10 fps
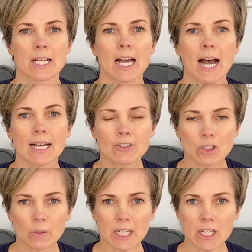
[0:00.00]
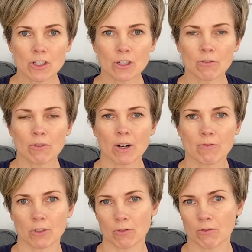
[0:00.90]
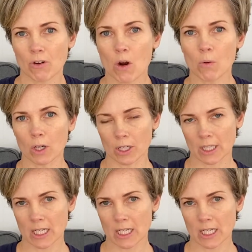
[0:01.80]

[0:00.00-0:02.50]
As you inch your front foot forward,